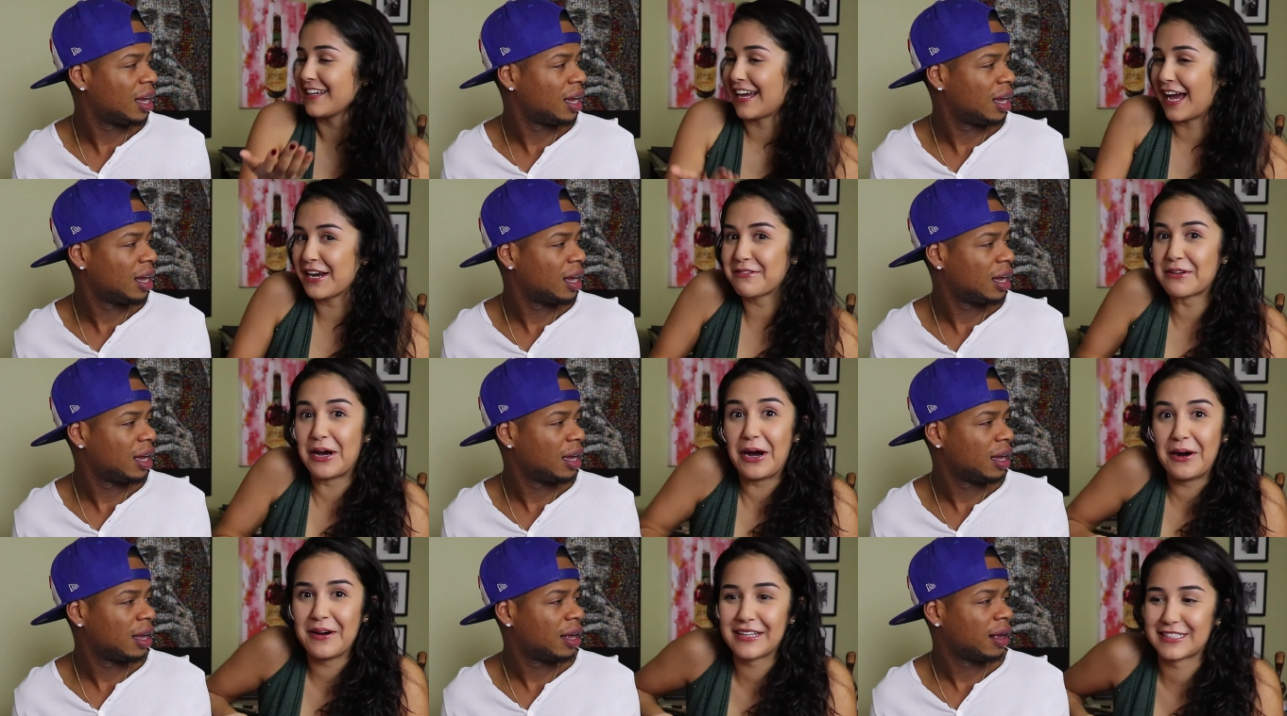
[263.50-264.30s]
Speaker 1: I don't
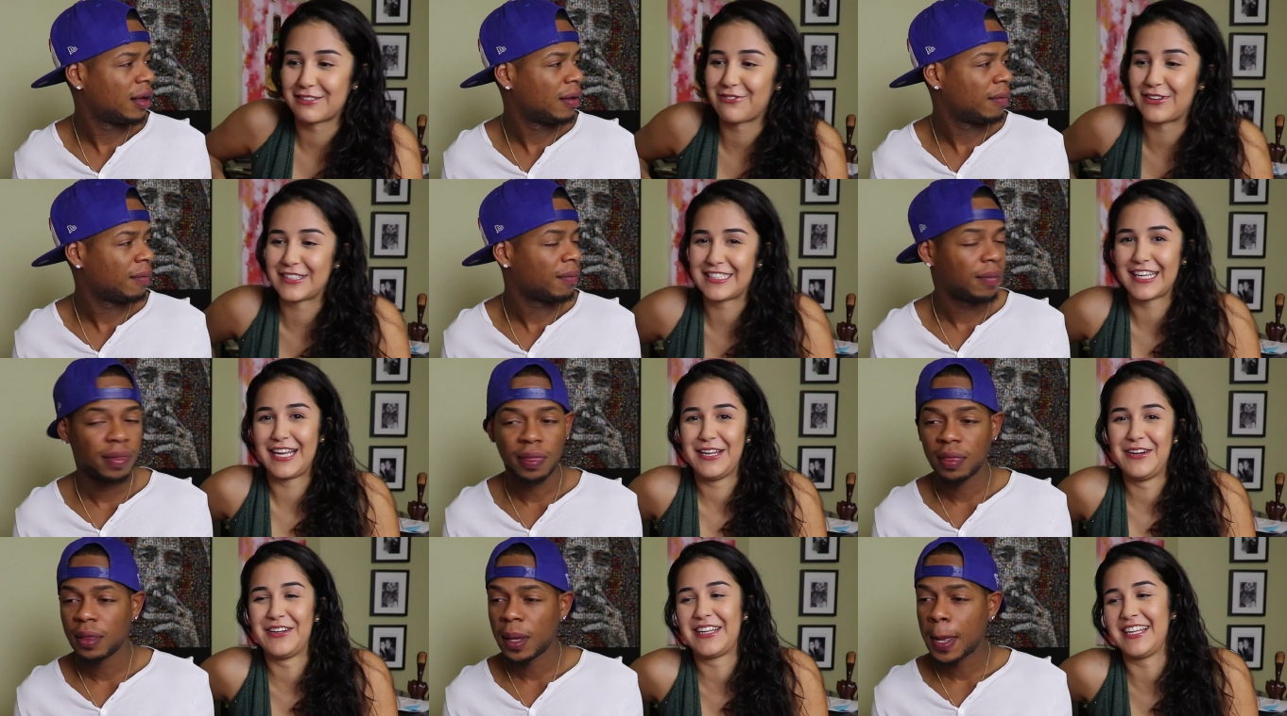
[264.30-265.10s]
know. It's the first thing
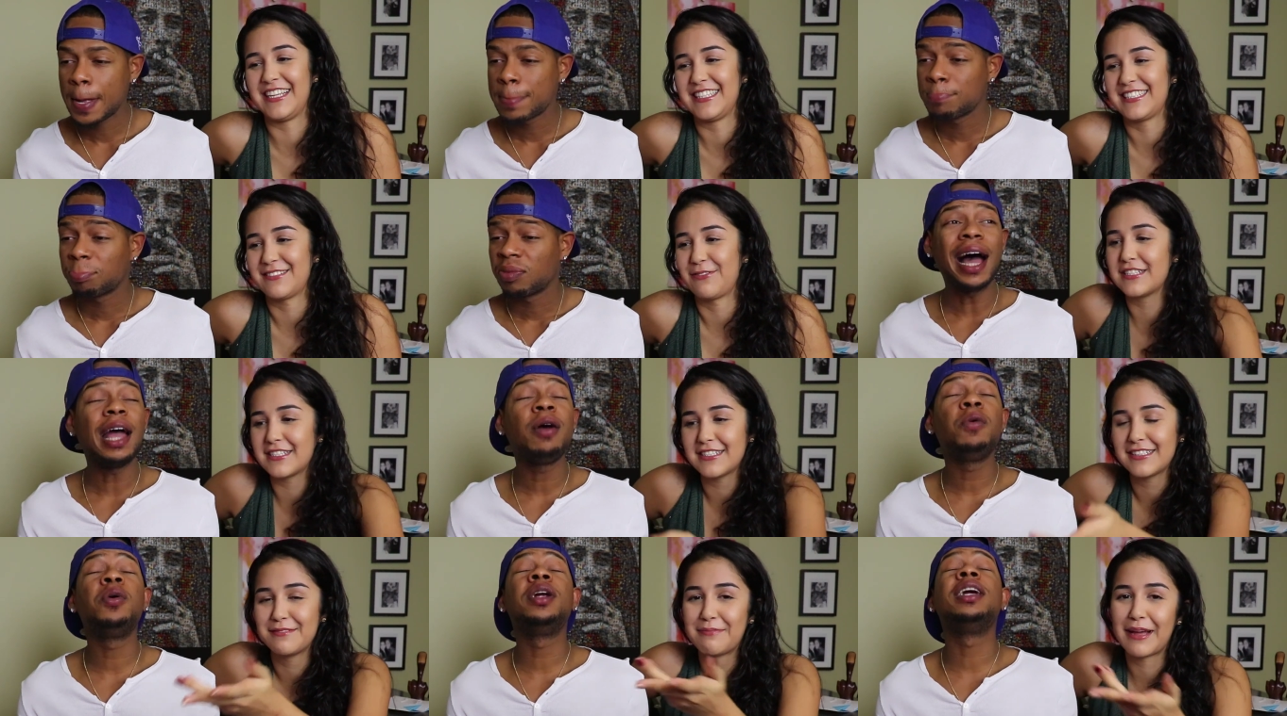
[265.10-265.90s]
I noticed.
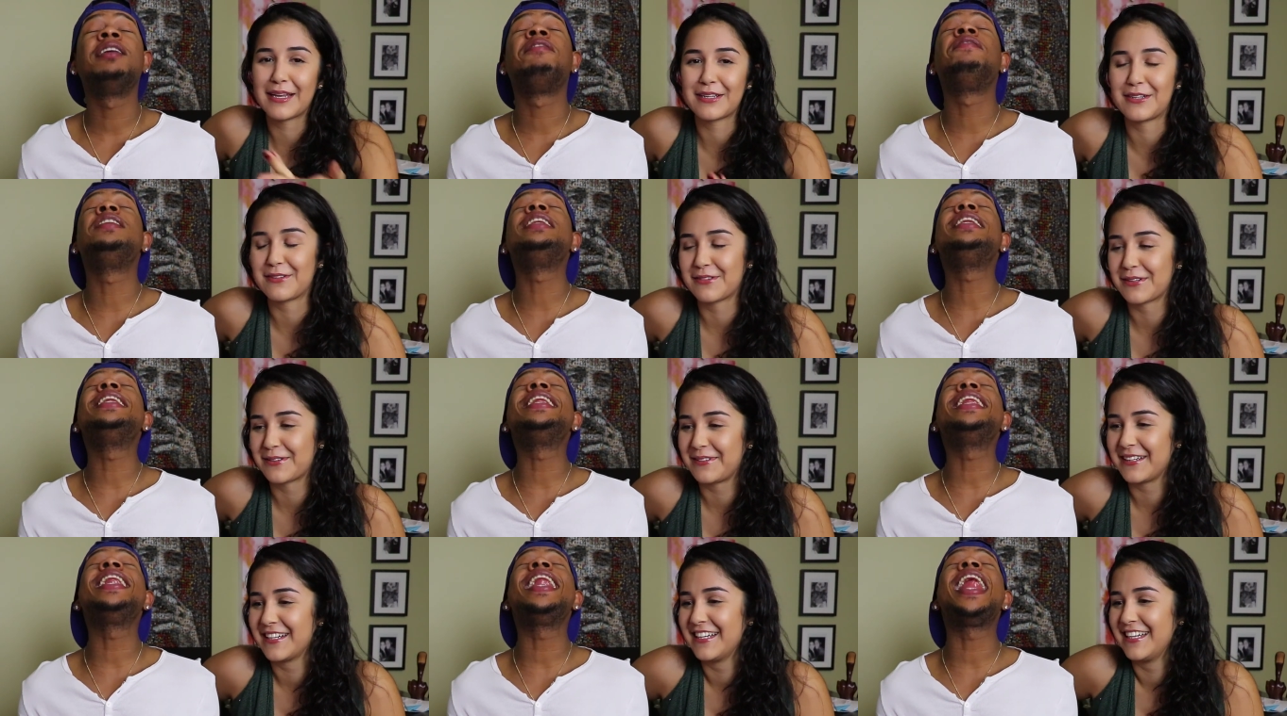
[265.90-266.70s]
I would have
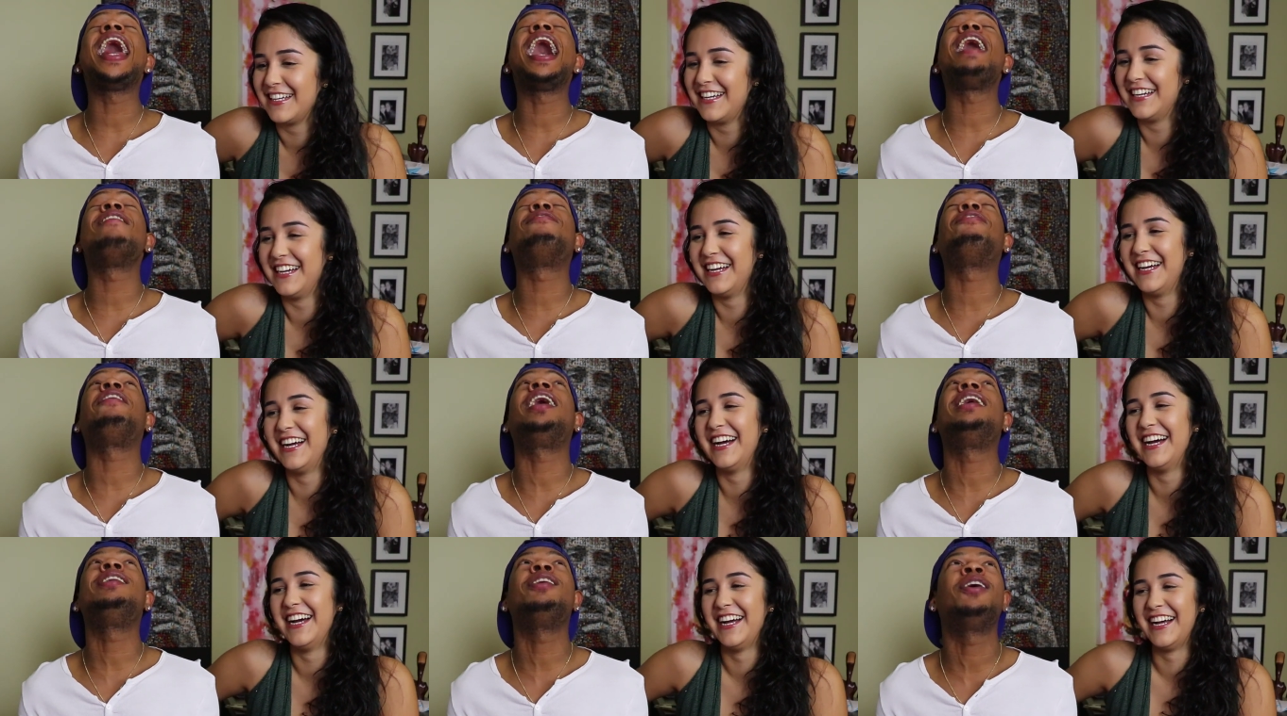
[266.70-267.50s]

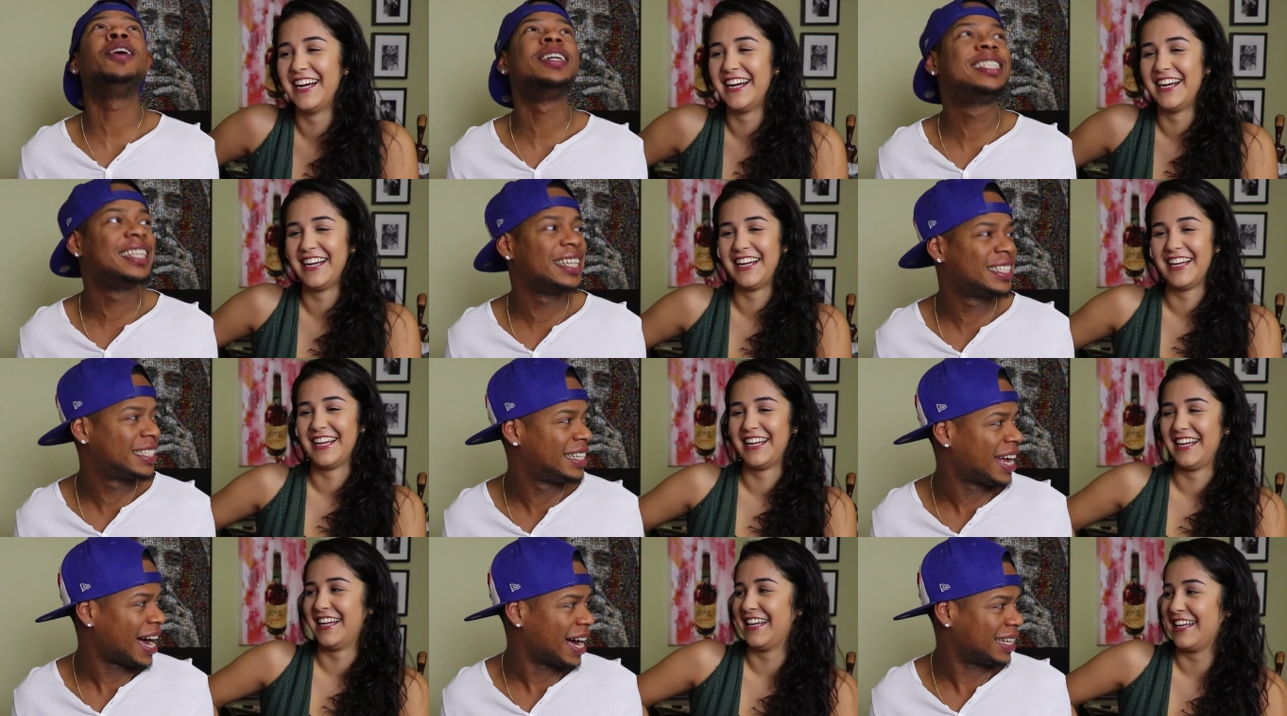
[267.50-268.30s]
Speaker 2: never
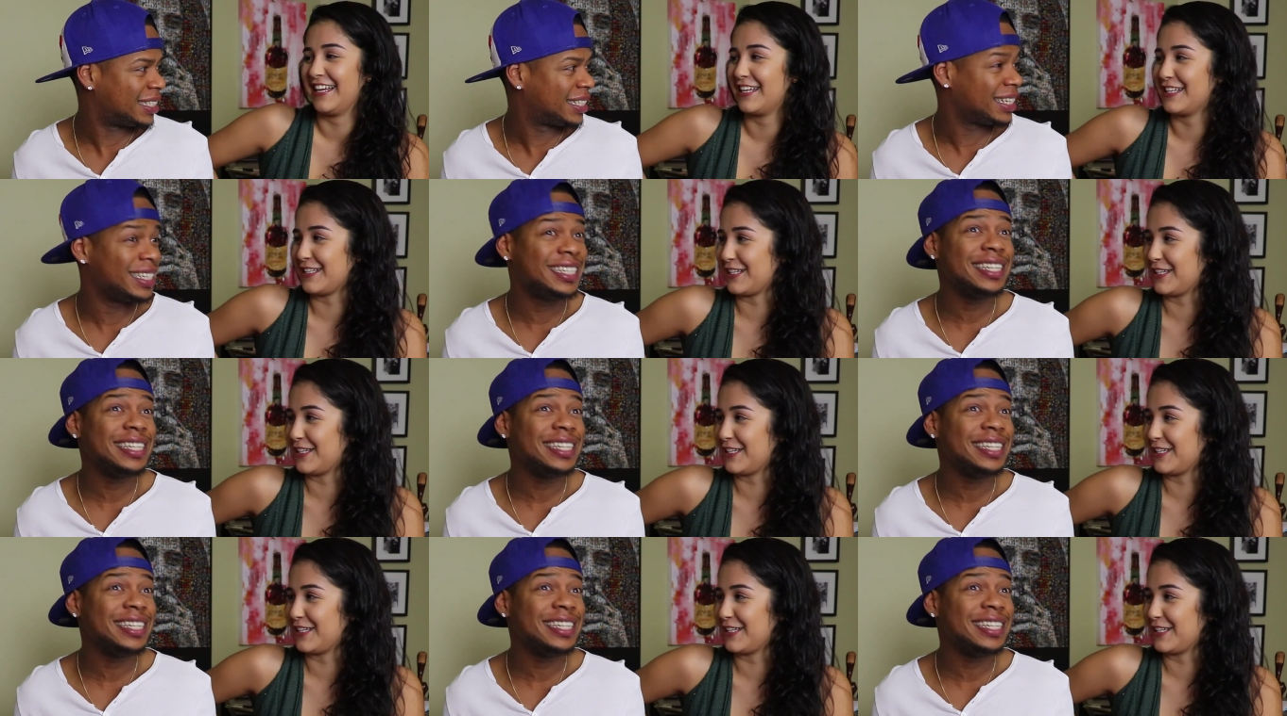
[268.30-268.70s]
noticed that.